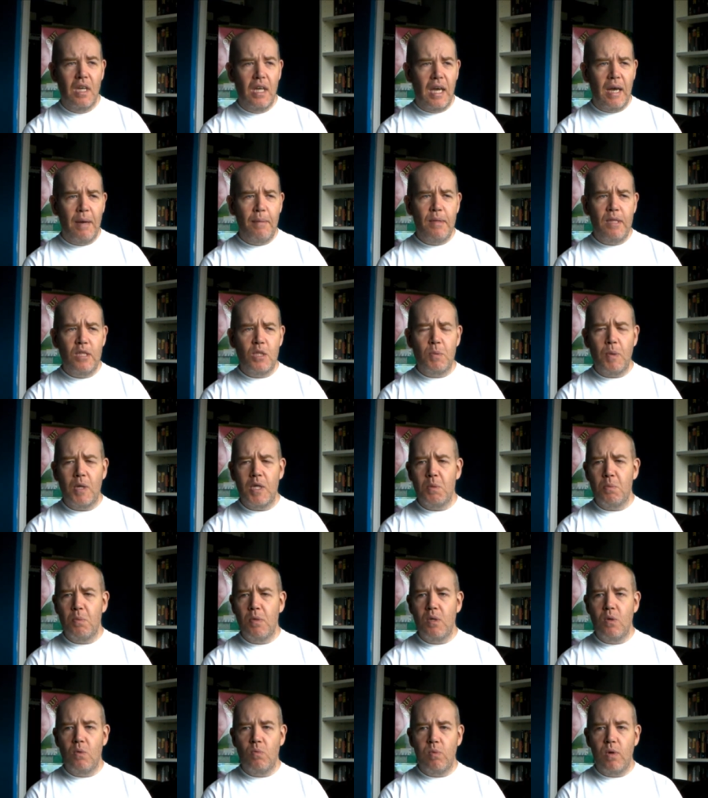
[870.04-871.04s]
I mean, there's supposed to
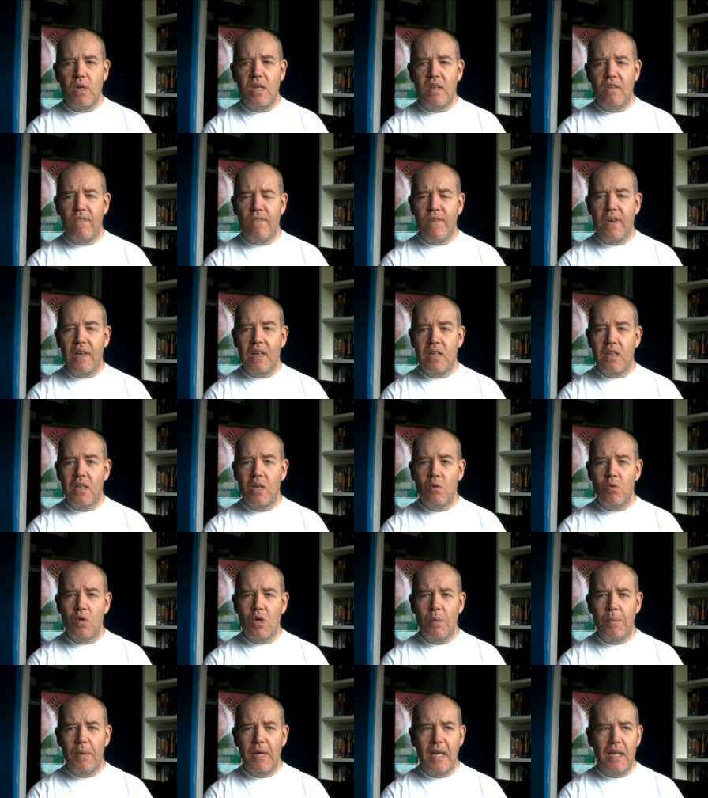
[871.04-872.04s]
be Wii Fit U
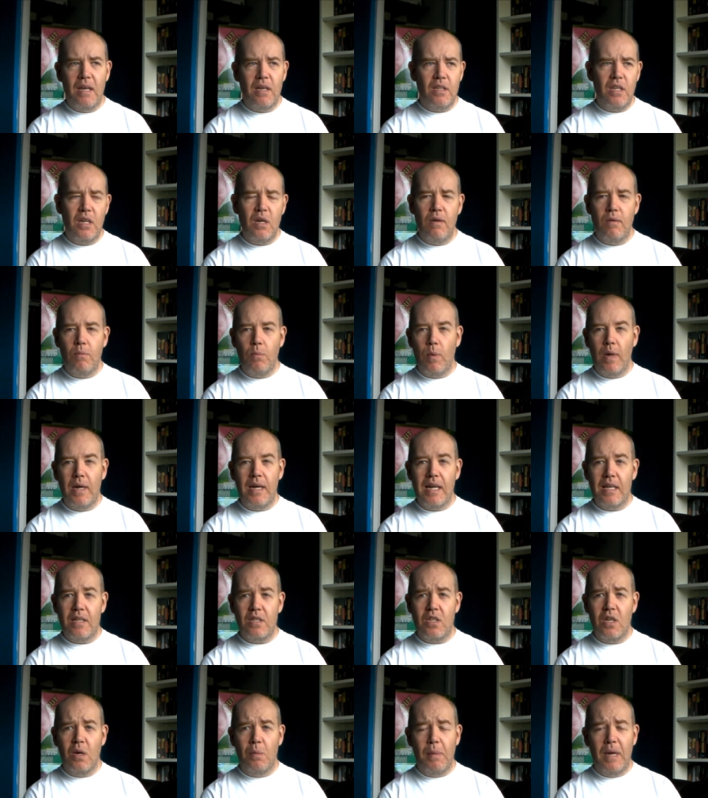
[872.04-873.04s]
coming out. I don't know when
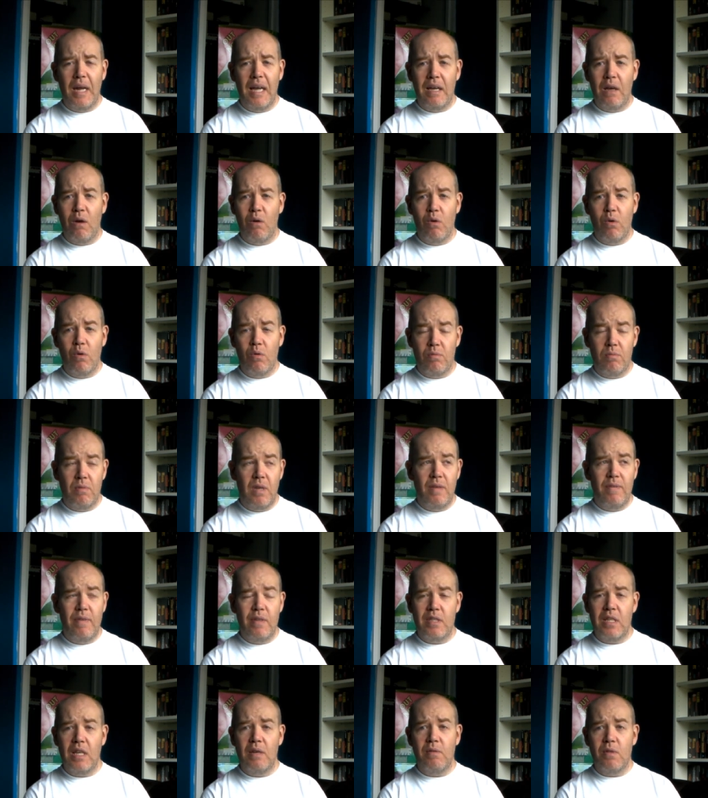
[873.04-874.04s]
that's coming out, or if
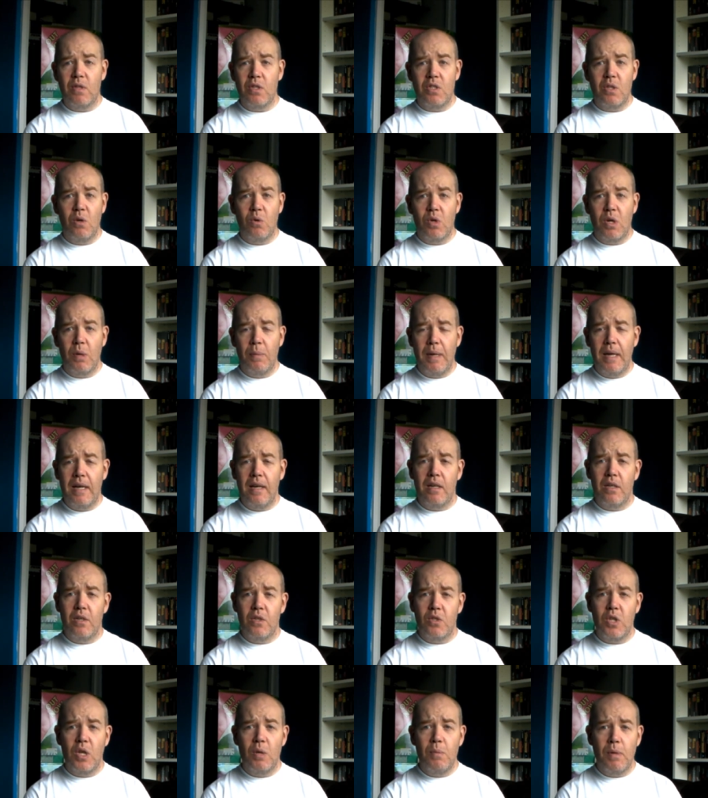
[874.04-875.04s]
it's even still coming out. I
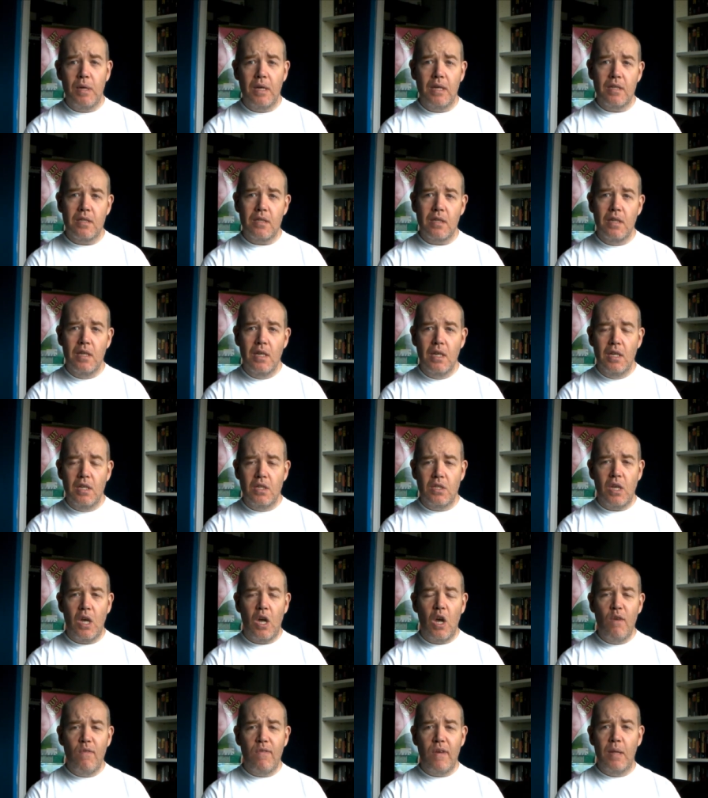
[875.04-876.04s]
assume it is. So
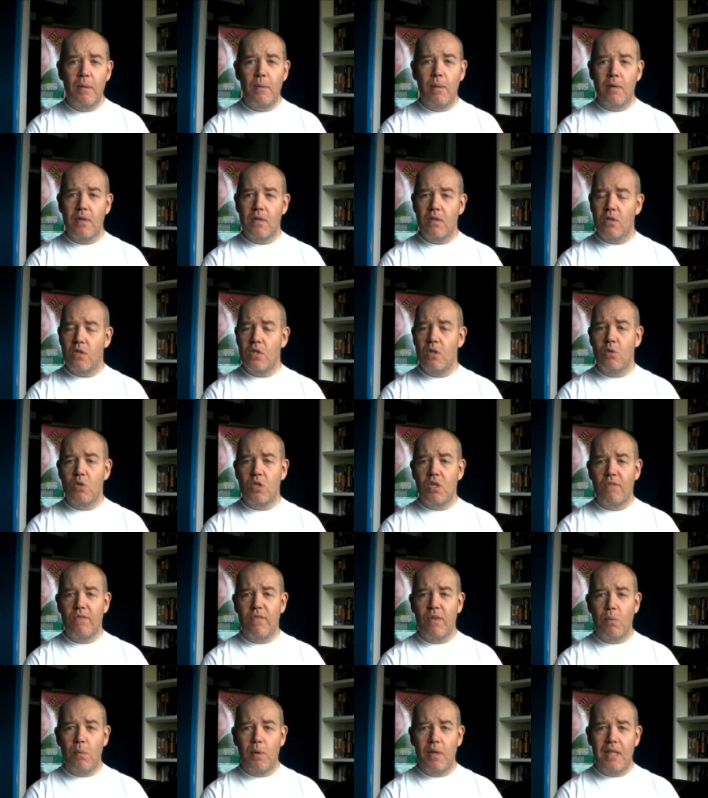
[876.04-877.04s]
hopefully they might do
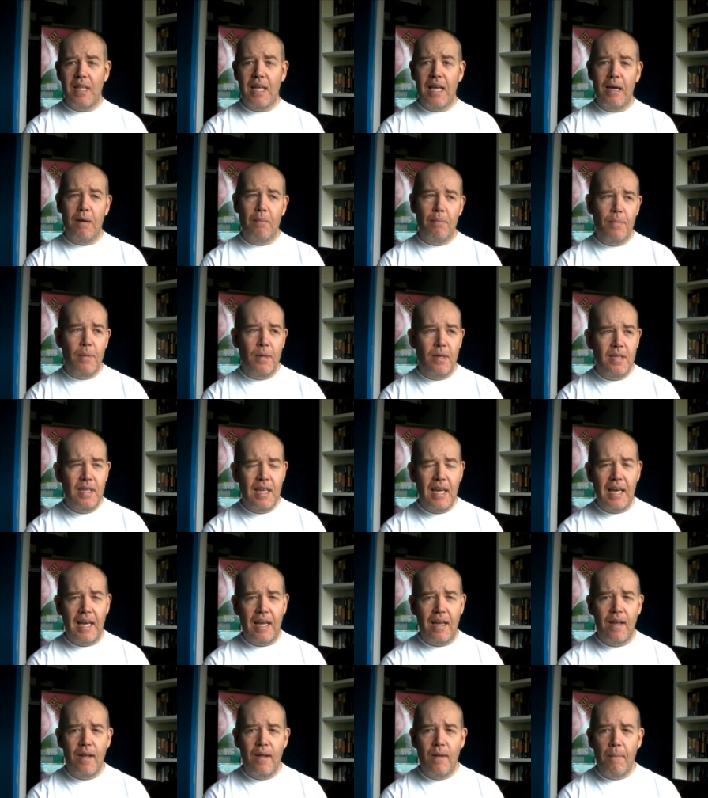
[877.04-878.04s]
something with that. But
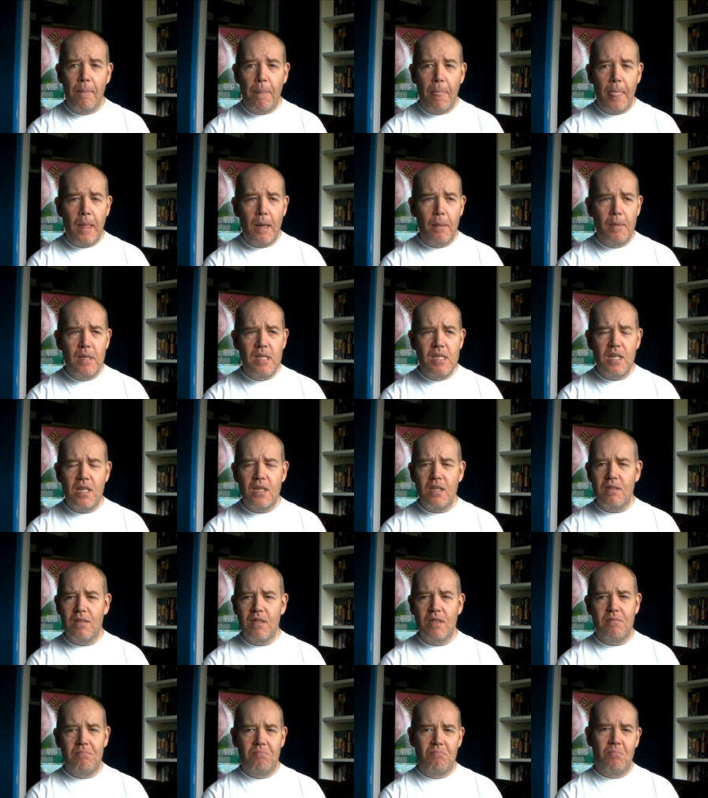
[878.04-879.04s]
yeah, I mean, you could
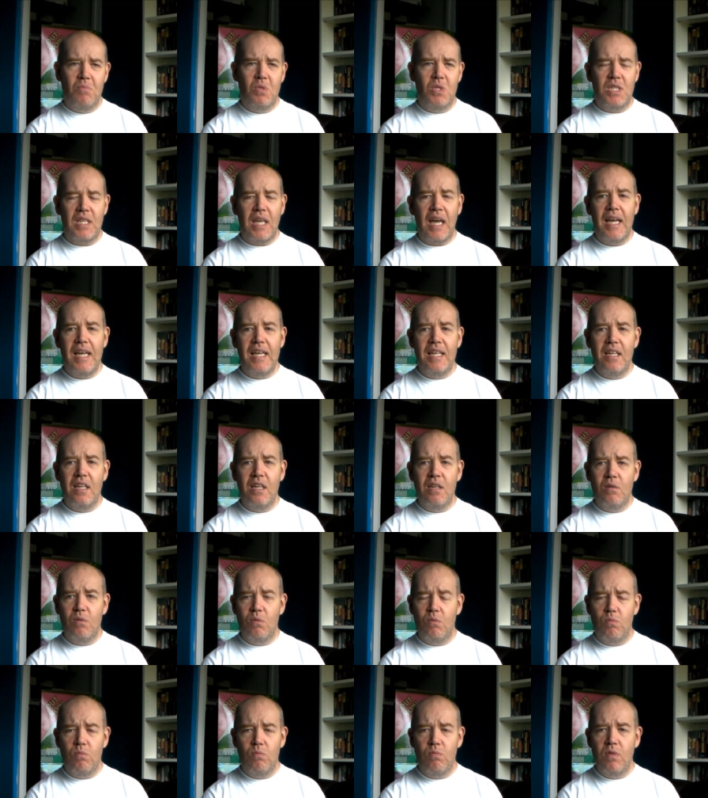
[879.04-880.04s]
skating and,
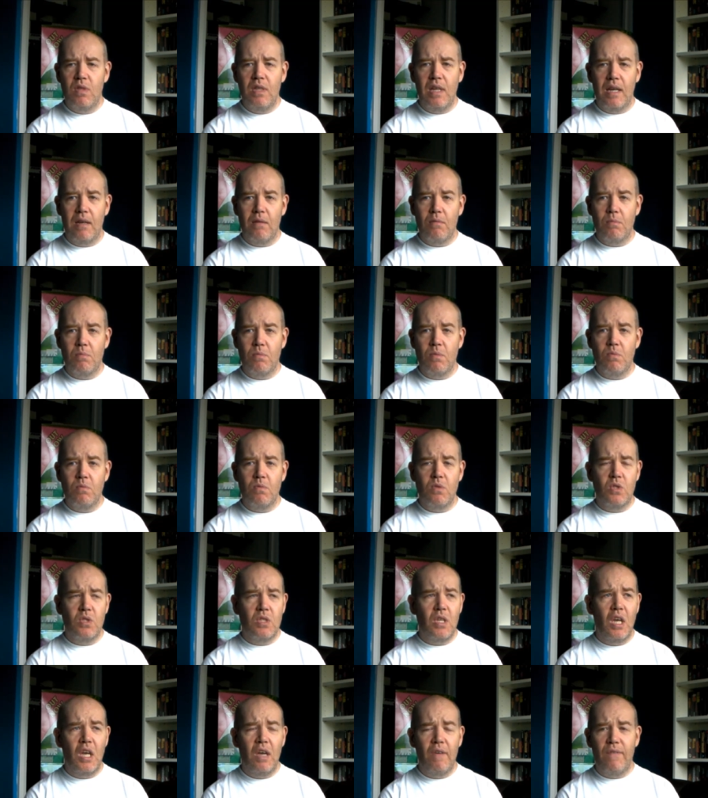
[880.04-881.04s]
you know,
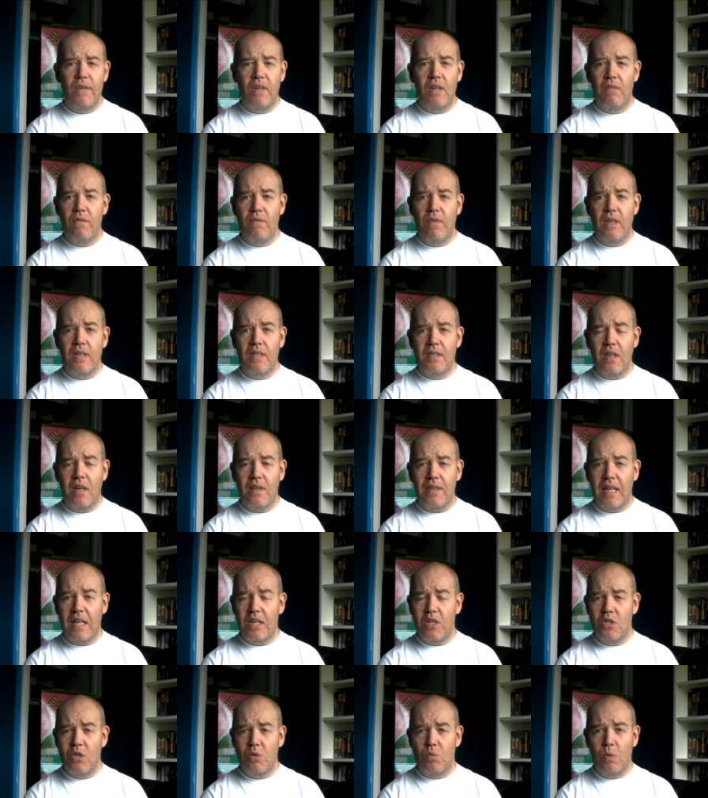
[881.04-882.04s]
surfing and things like
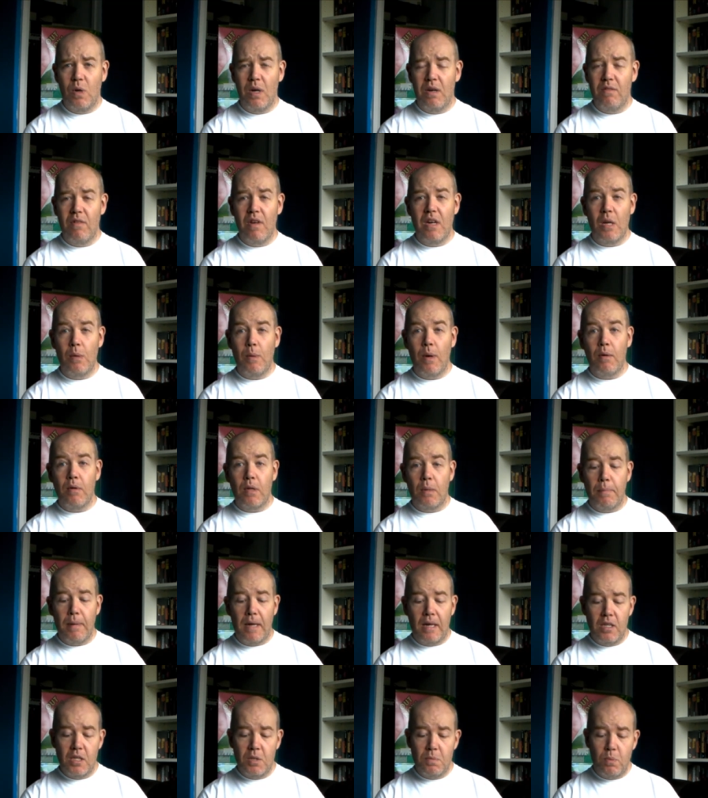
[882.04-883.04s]
that should work really well with a
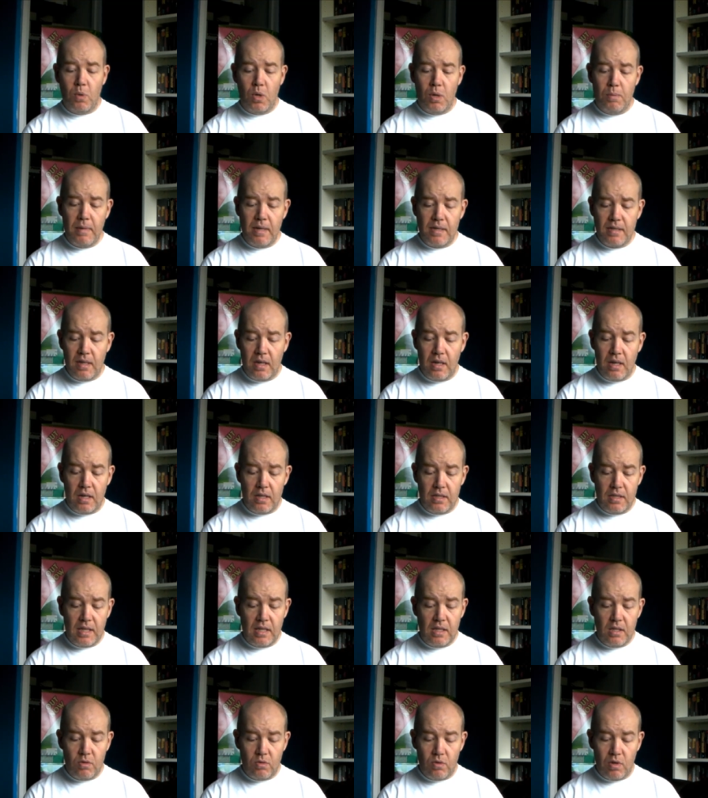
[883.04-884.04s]
balance board. It makes a lot of
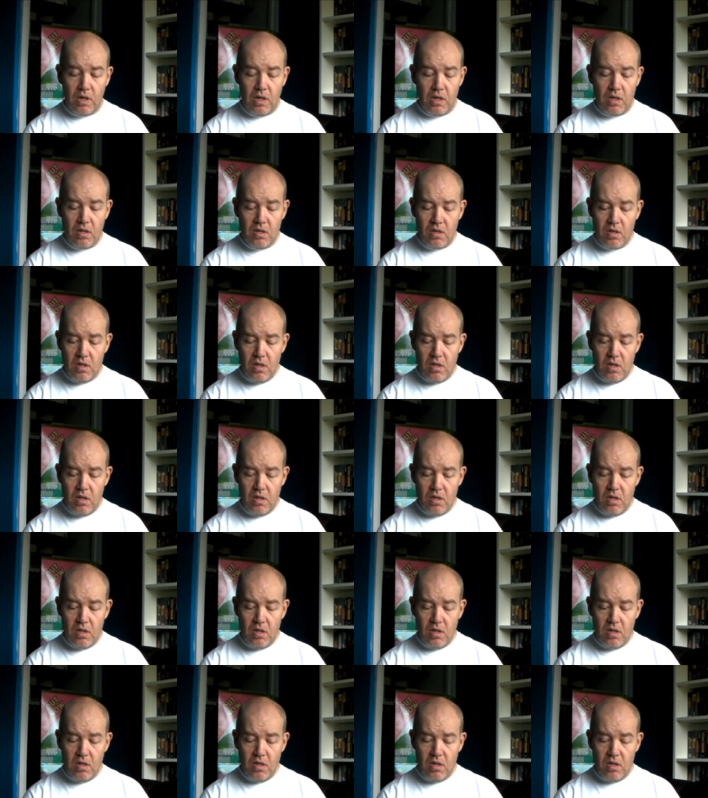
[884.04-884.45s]
sense, really.